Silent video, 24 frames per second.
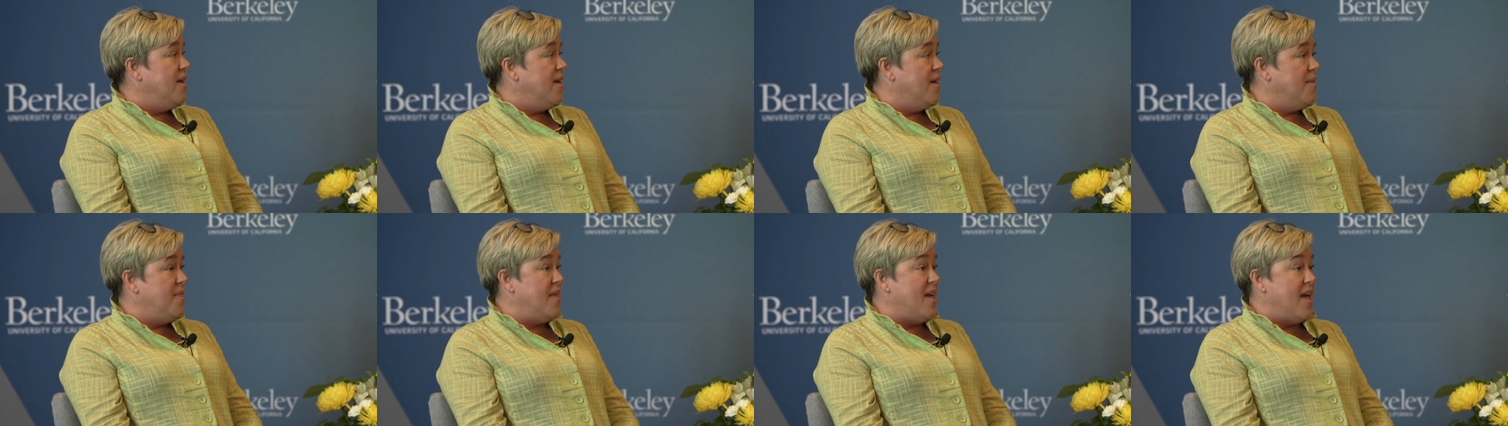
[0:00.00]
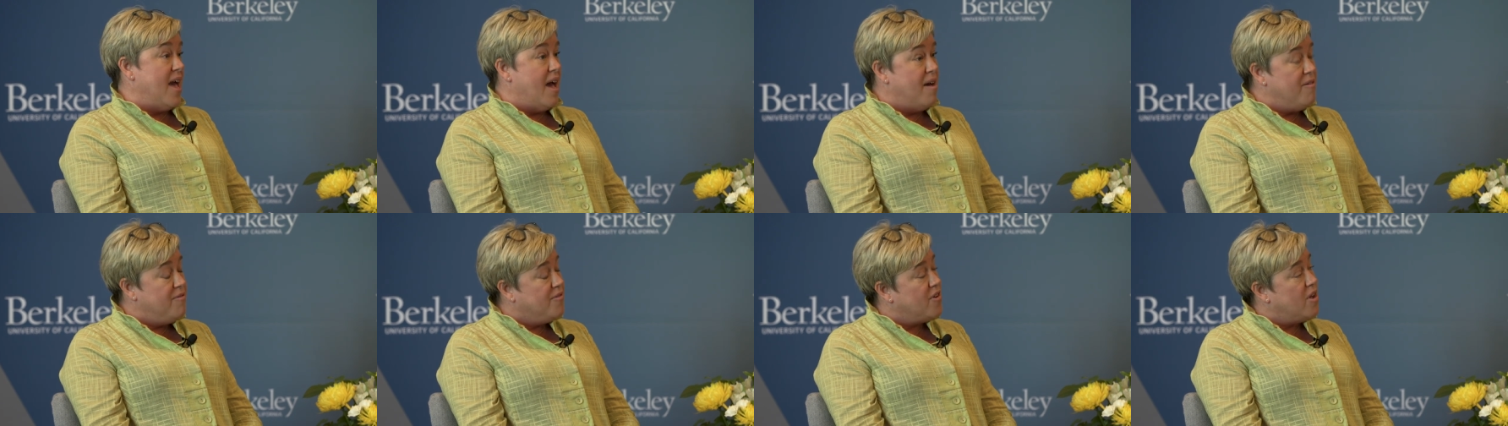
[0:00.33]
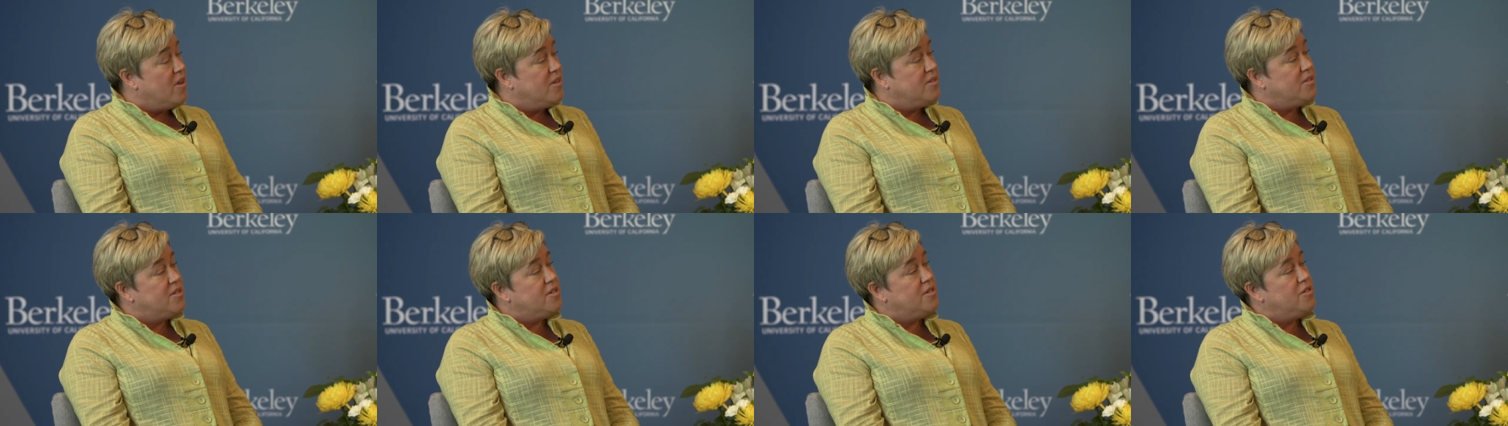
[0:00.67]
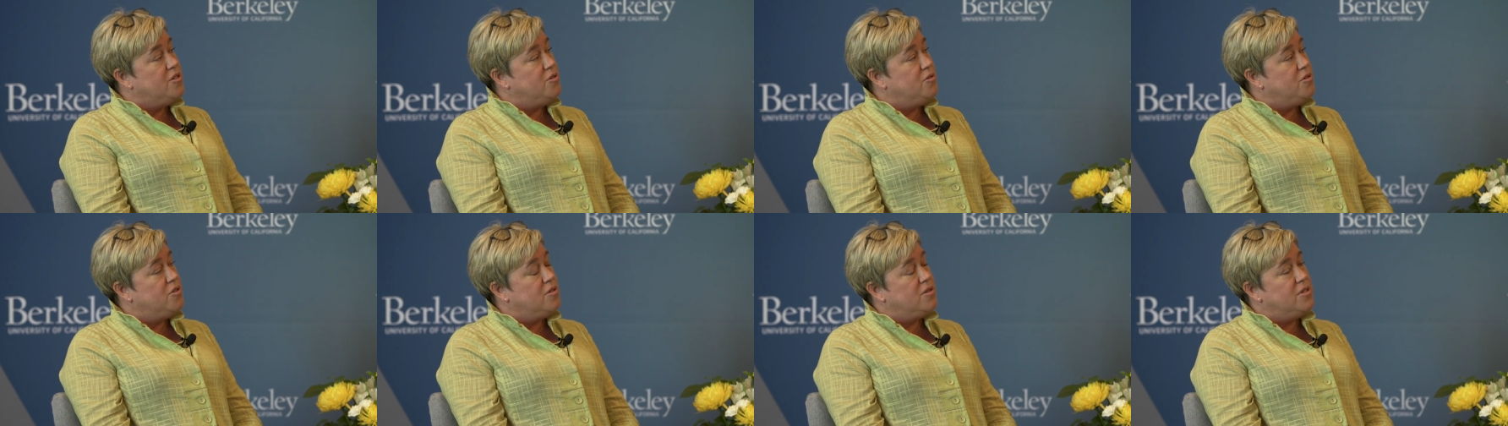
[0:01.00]
and they have
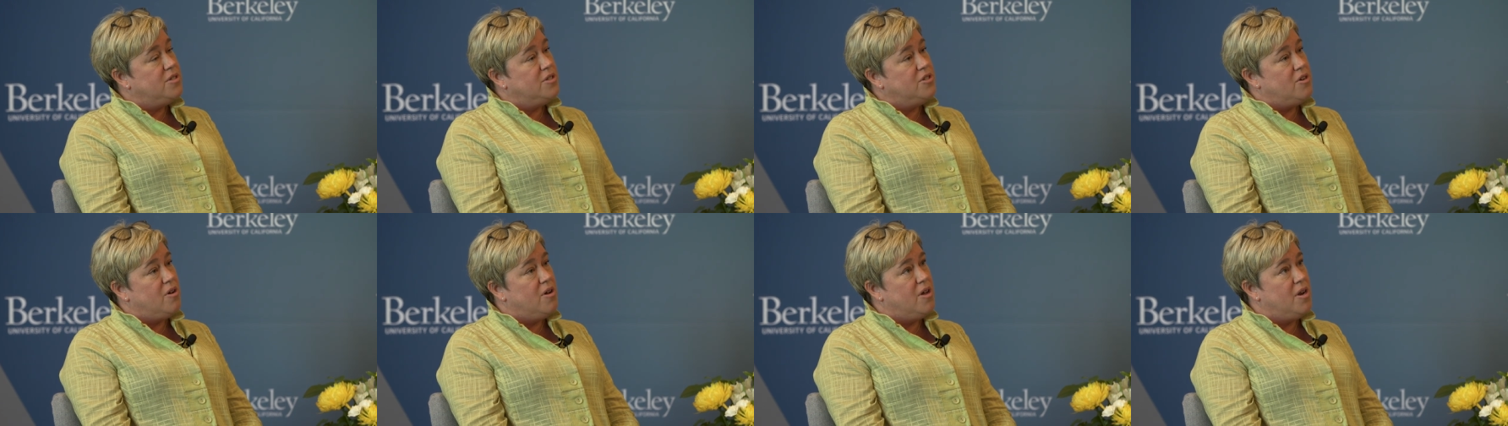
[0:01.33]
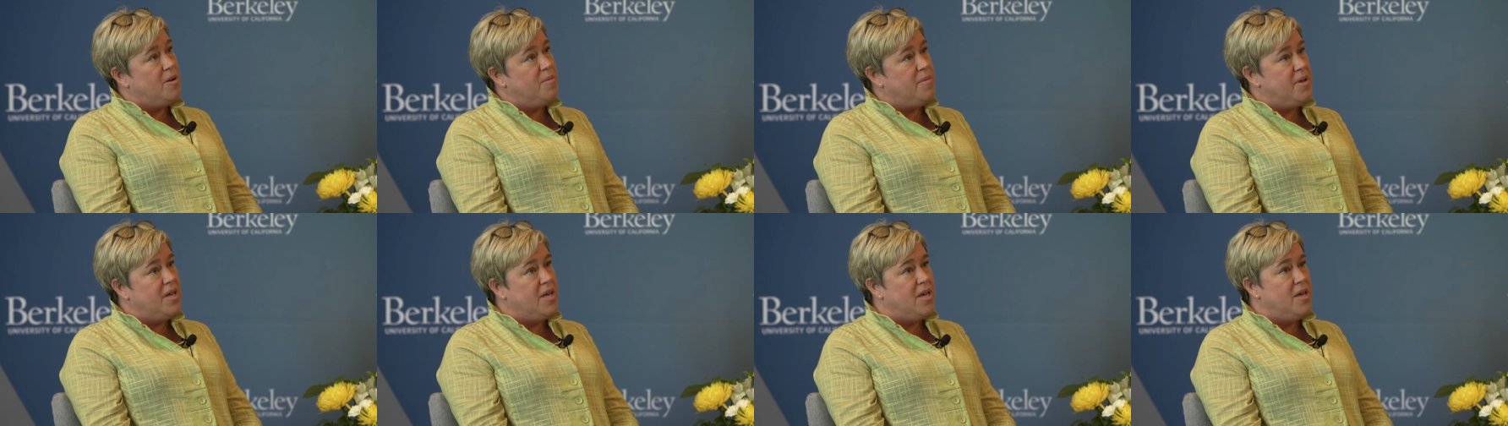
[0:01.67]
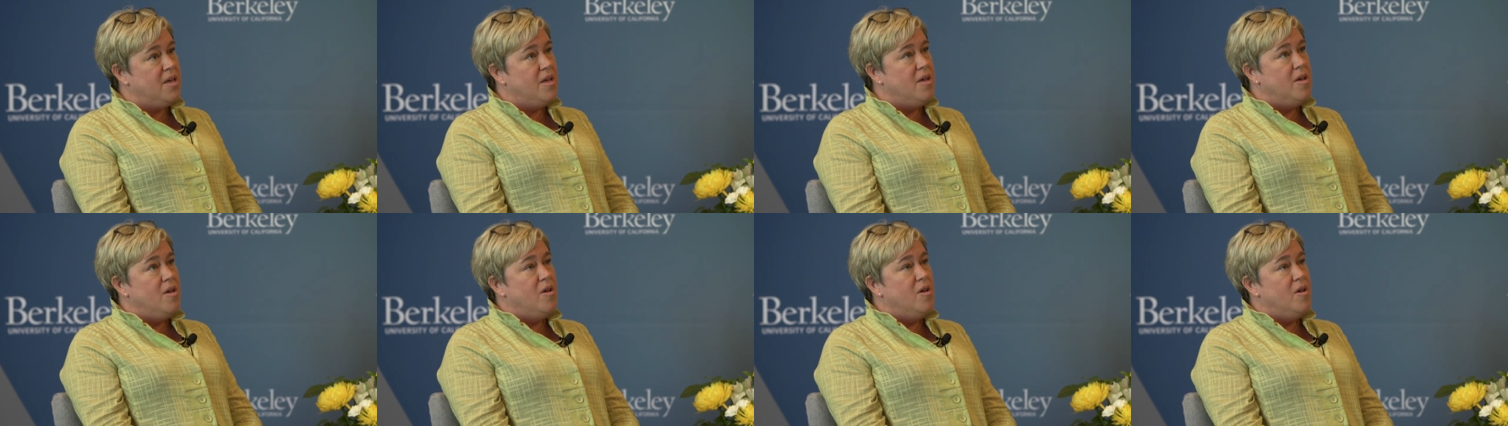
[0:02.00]
constitutional autonomy.